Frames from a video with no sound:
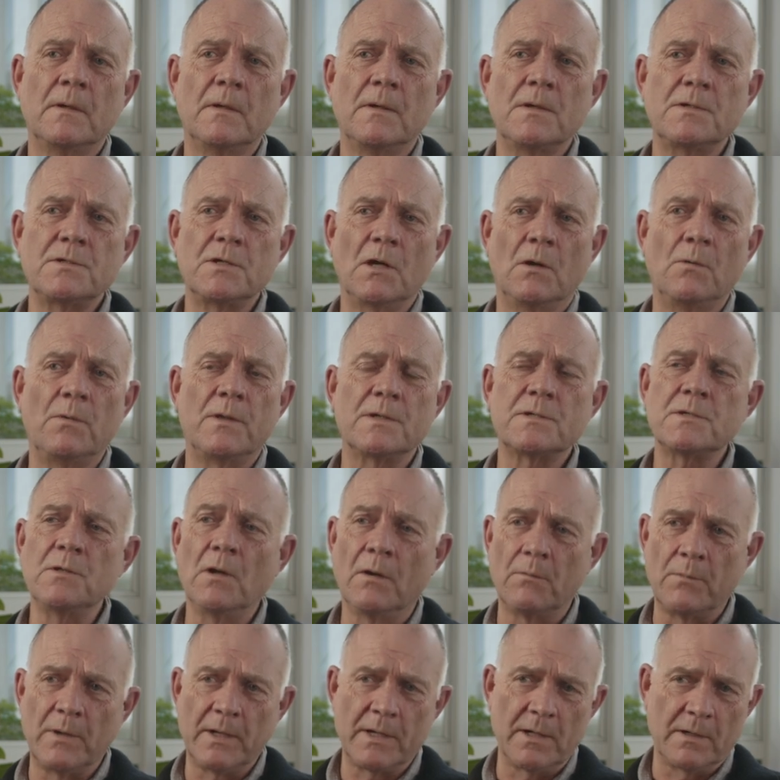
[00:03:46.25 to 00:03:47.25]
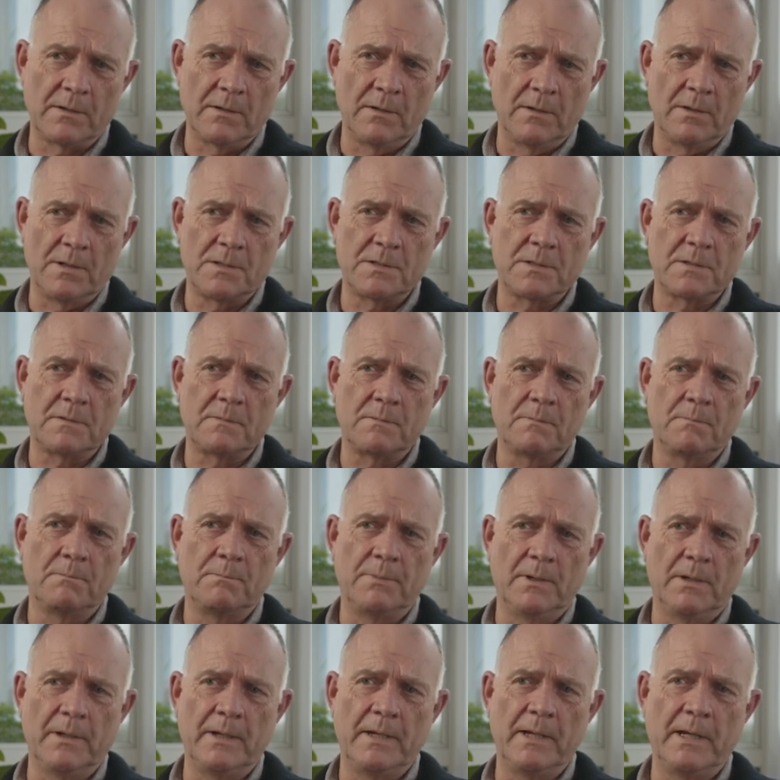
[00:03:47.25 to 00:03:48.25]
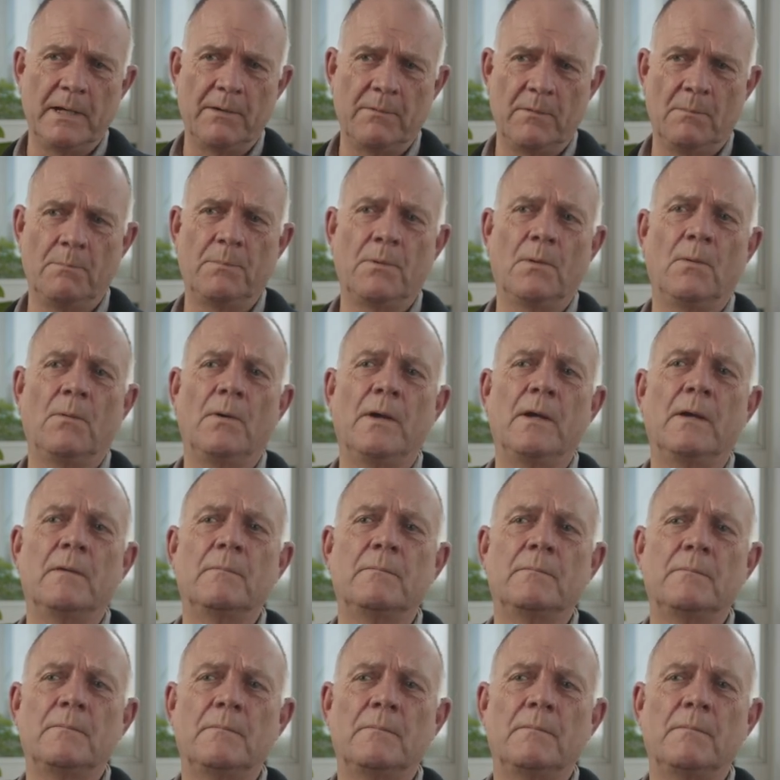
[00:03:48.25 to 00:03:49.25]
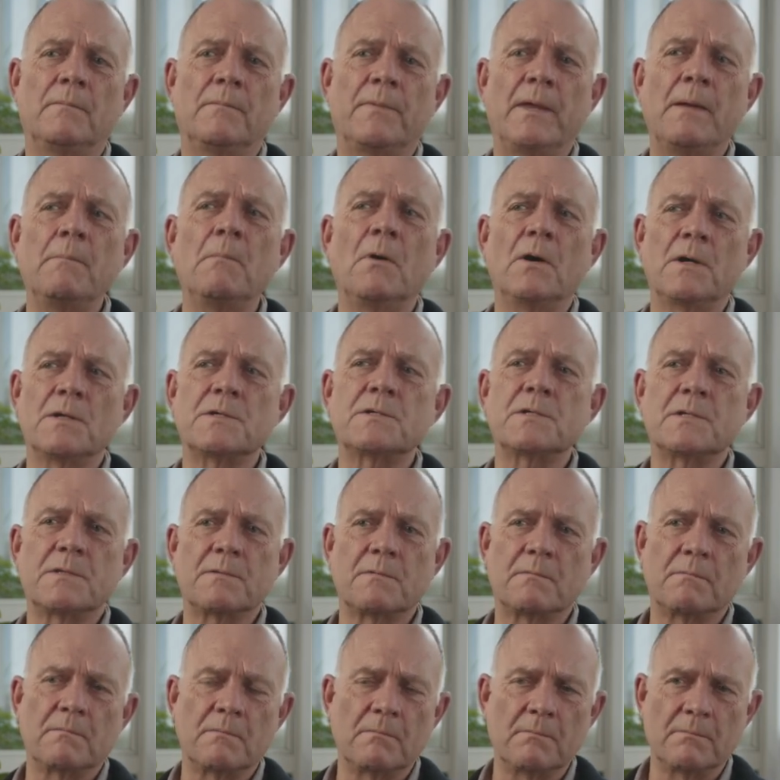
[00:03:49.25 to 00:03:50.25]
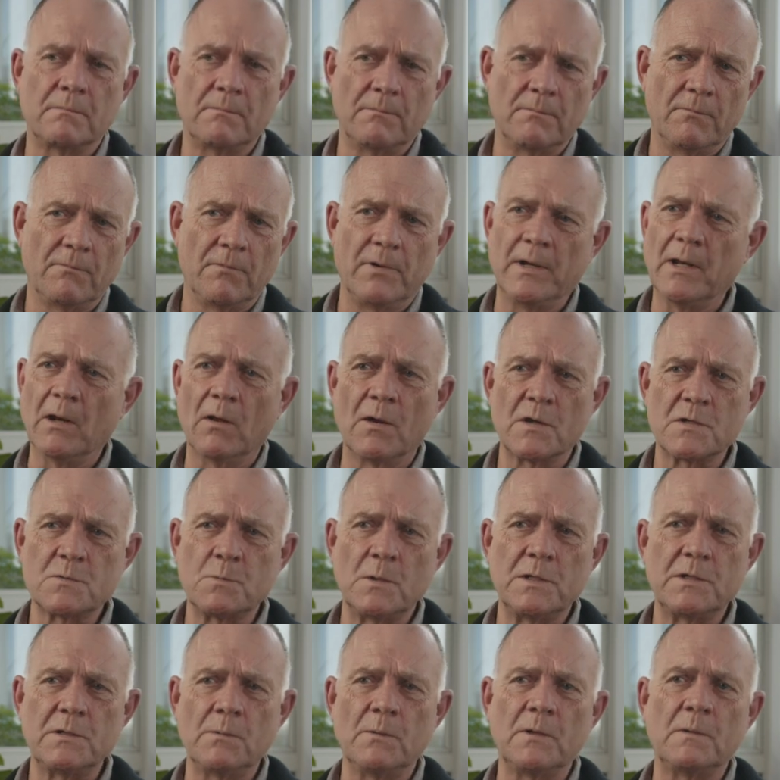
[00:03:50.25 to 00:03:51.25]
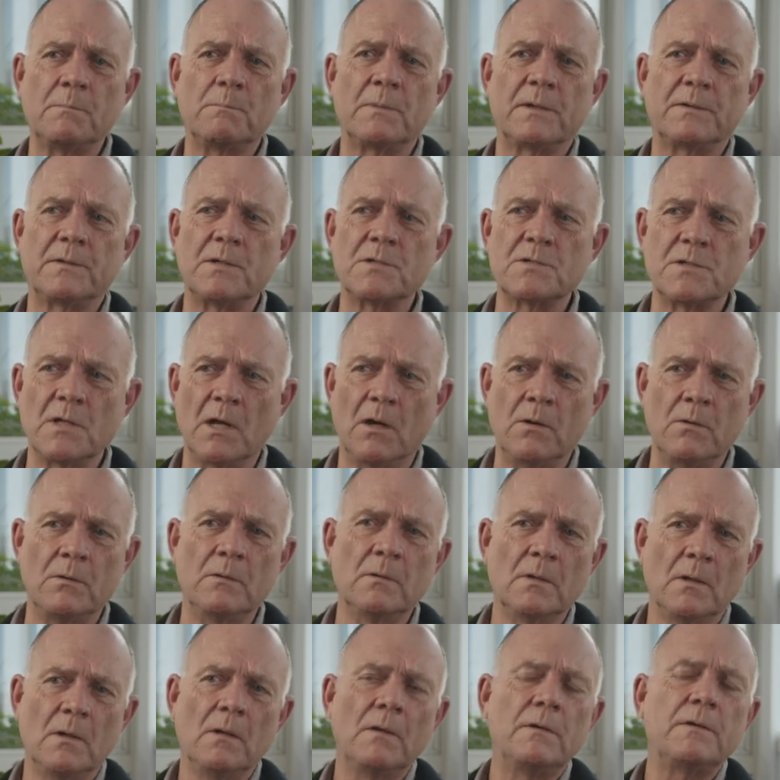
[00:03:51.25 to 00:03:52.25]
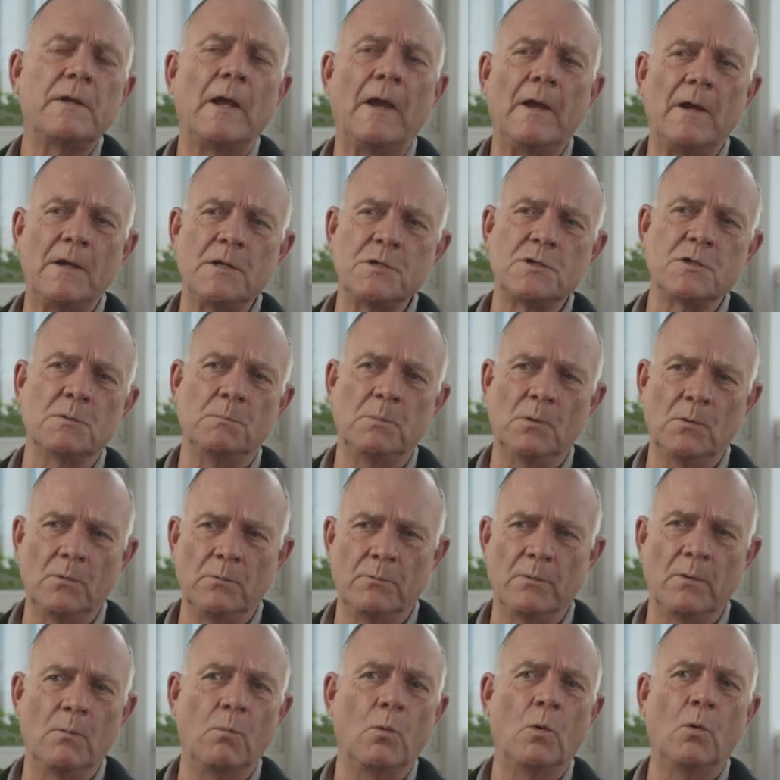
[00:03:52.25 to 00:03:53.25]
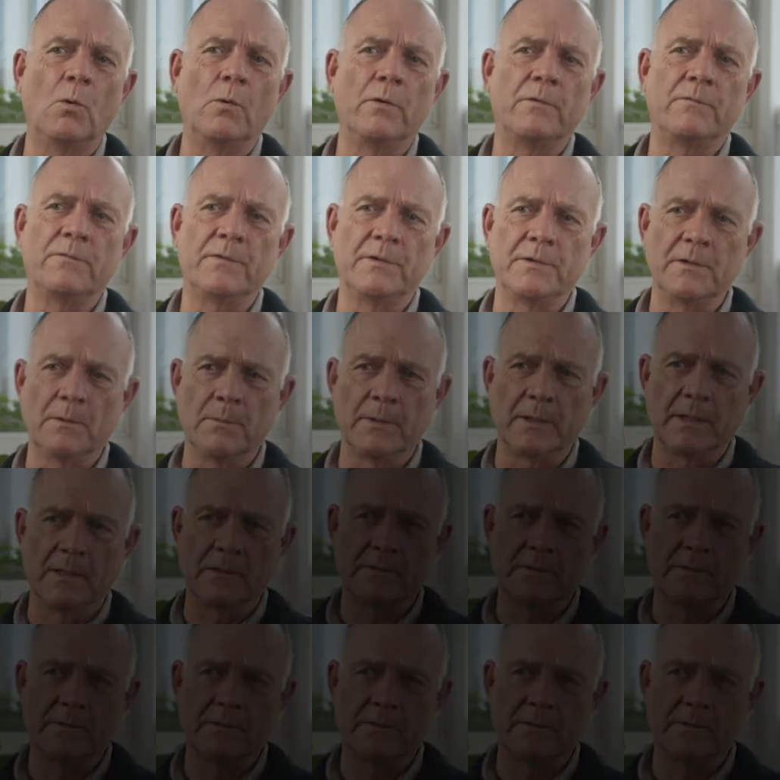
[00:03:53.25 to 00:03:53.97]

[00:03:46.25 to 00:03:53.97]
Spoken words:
So that's not recognised by our employer. They might realise we do it, but there's no tangible reward for doing